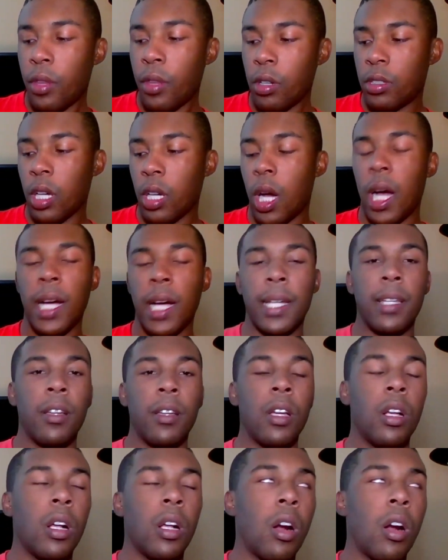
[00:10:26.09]
They're
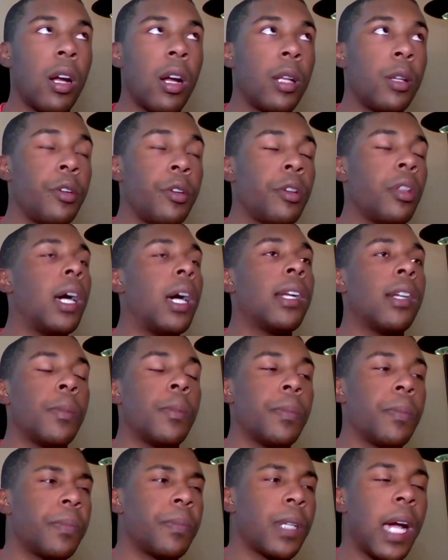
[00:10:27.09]
talking, her and
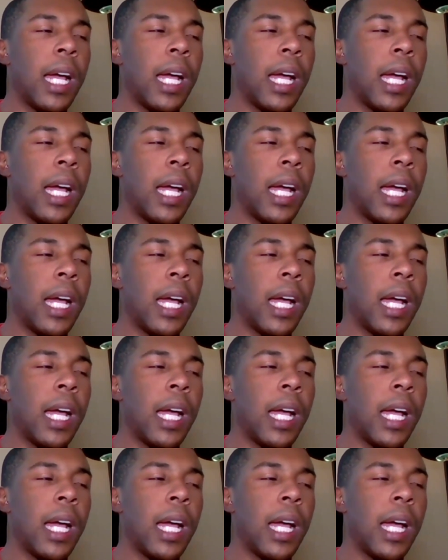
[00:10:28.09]
Yolanda are